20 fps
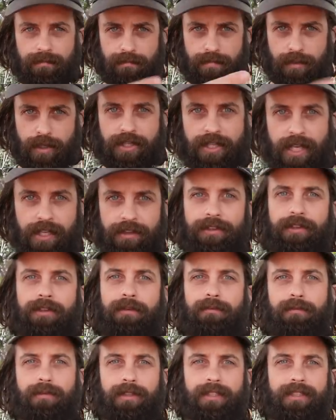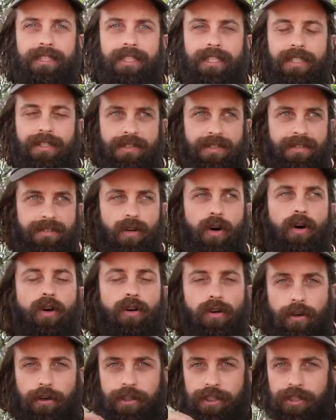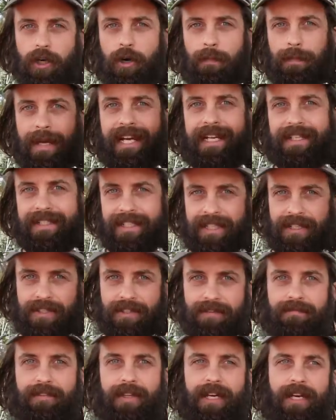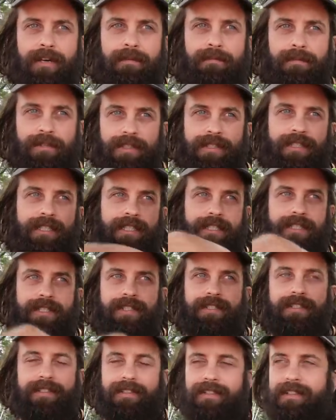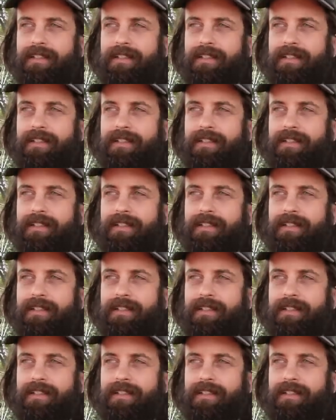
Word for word: present them with these horror show paintings of them as these